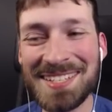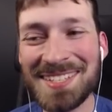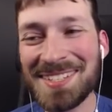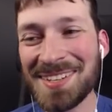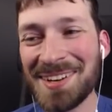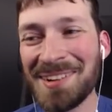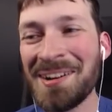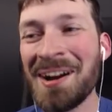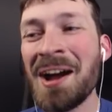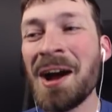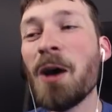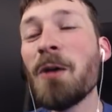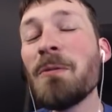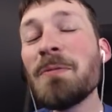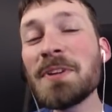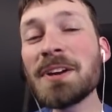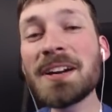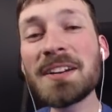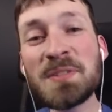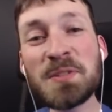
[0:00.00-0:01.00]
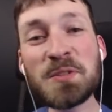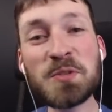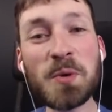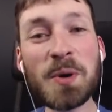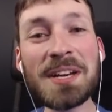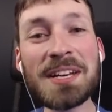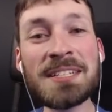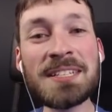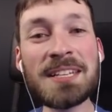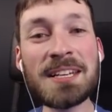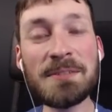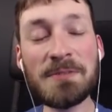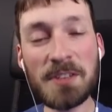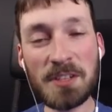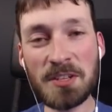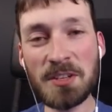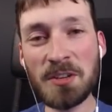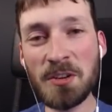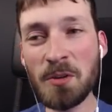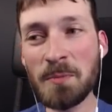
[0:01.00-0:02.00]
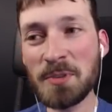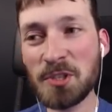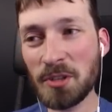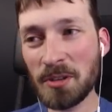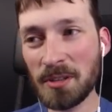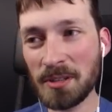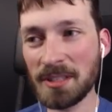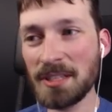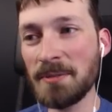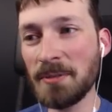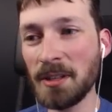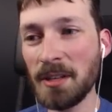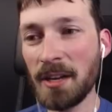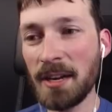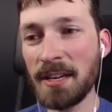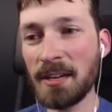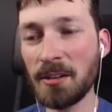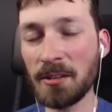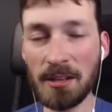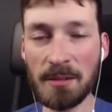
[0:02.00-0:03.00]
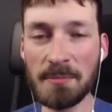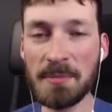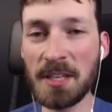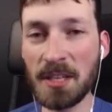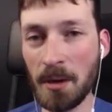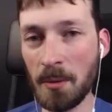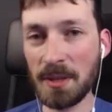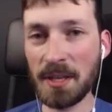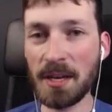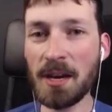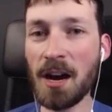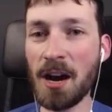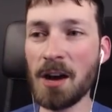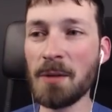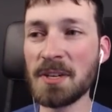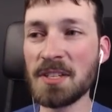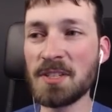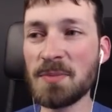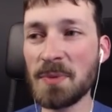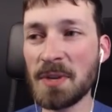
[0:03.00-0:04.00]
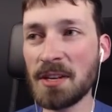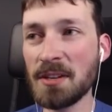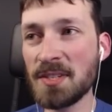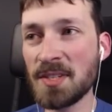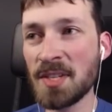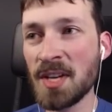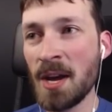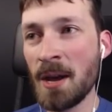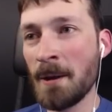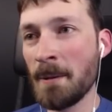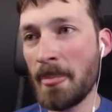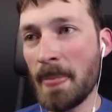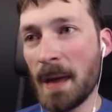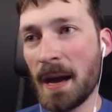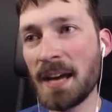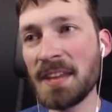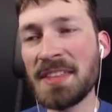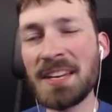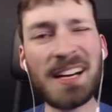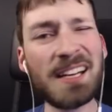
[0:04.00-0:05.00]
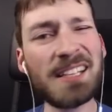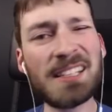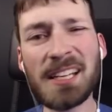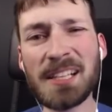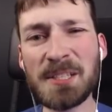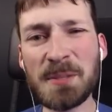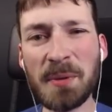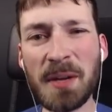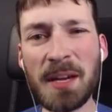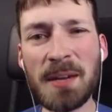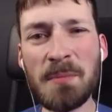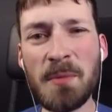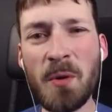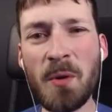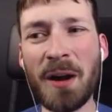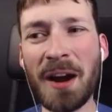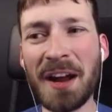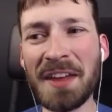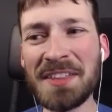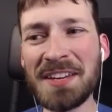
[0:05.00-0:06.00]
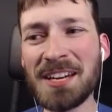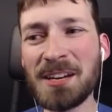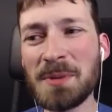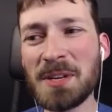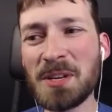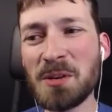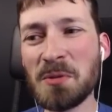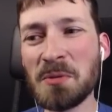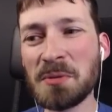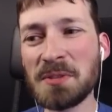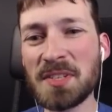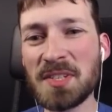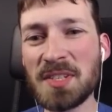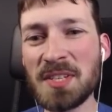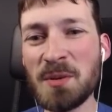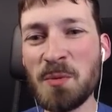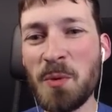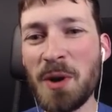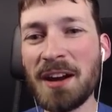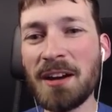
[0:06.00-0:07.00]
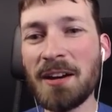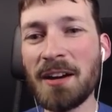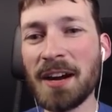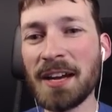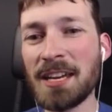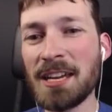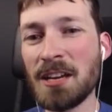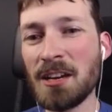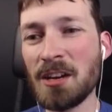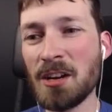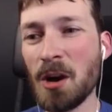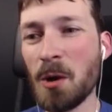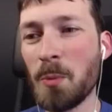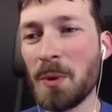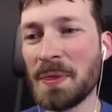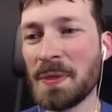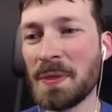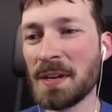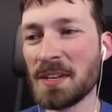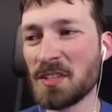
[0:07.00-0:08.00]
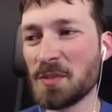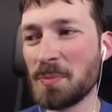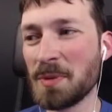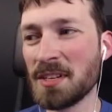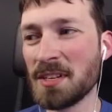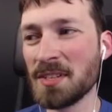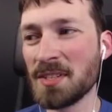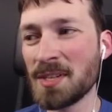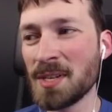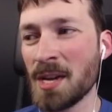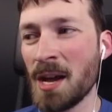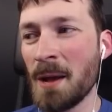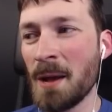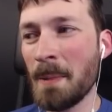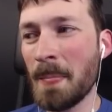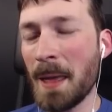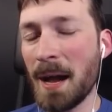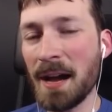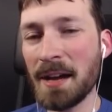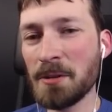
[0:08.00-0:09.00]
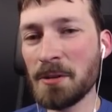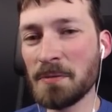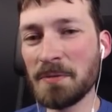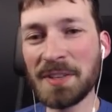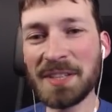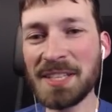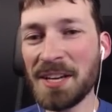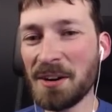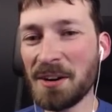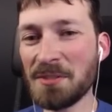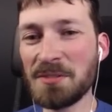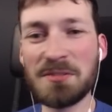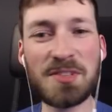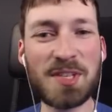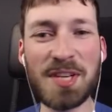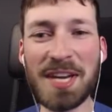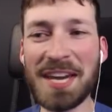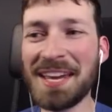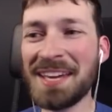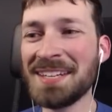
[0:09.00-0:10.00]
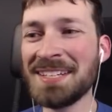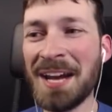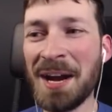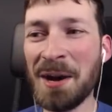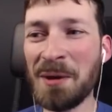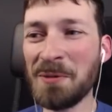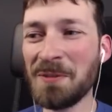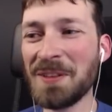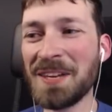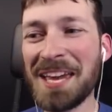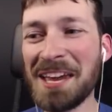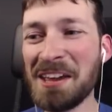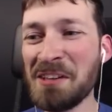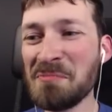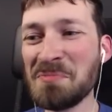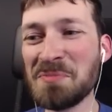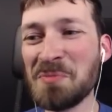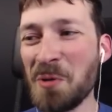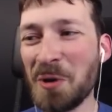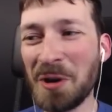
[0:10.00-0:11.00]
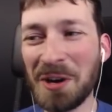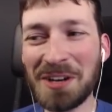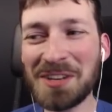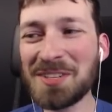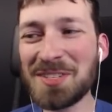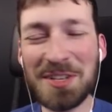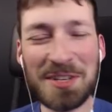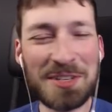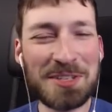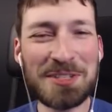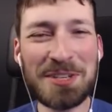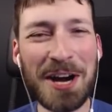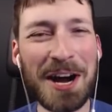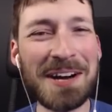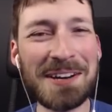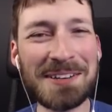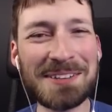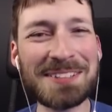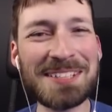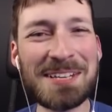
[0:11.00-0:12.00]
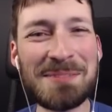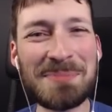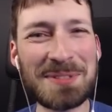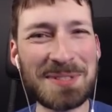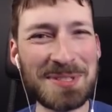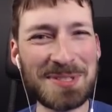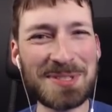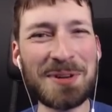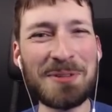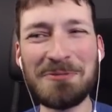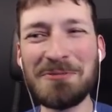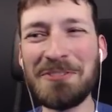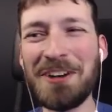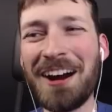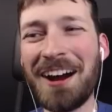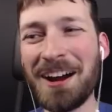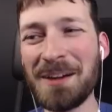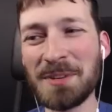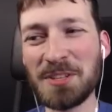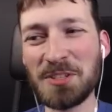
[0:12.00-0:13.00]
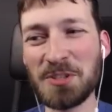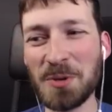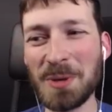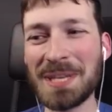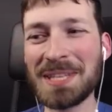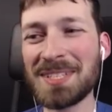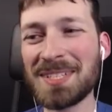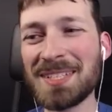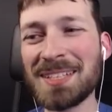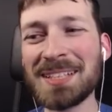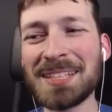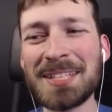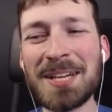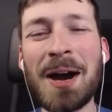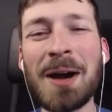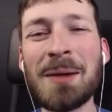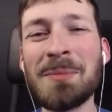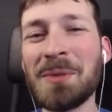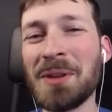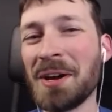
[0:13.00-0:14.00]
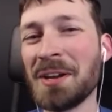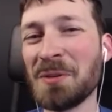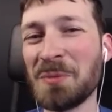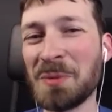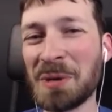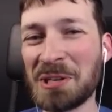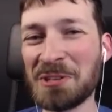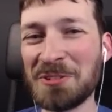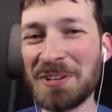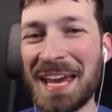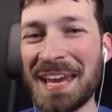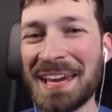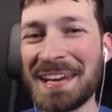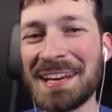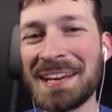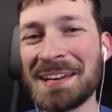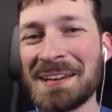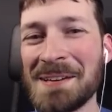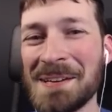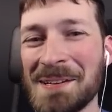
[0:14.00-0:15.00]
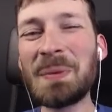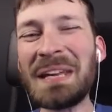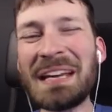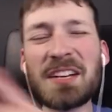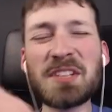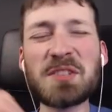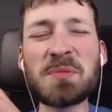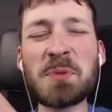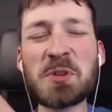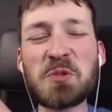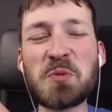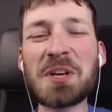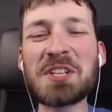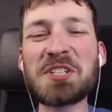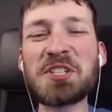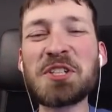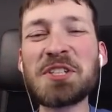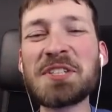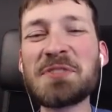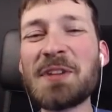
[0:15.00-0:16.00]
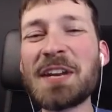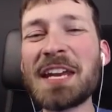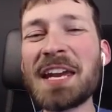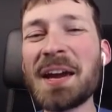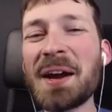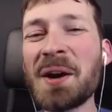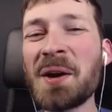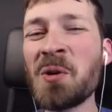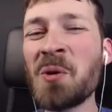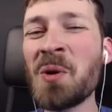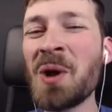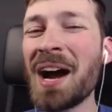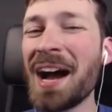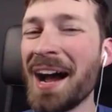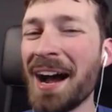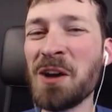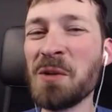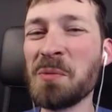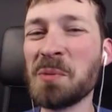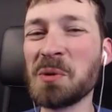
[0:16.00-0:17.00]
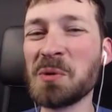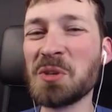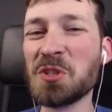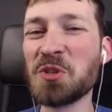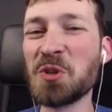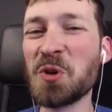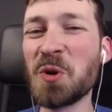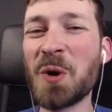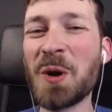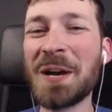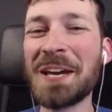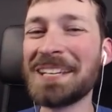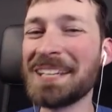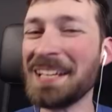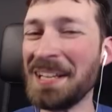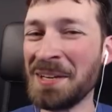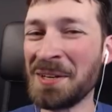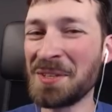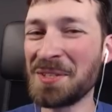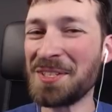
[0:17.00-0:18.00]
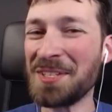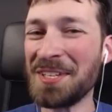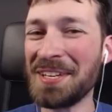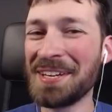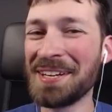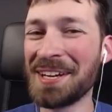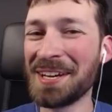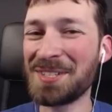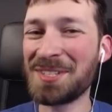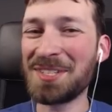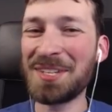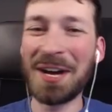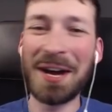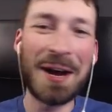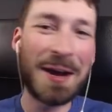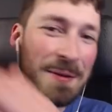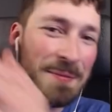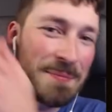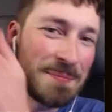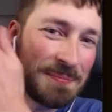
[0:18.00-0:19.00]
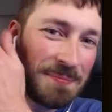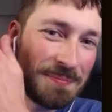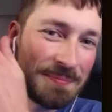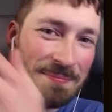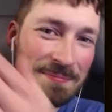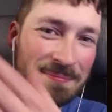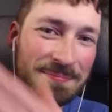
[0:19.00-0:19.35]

So hopefully you guys enjoyed it. If you do, be sure to leave a like or let me know in the comments because I think I'd like to play more. I think it'd be cool to see where I can go with this because I don't really understand how the game works entirely, but so far I'm enjoying this little timeline that we're creating. Thank you guys so much for watching this video. I hope you enjoyed, and I'll see you next time.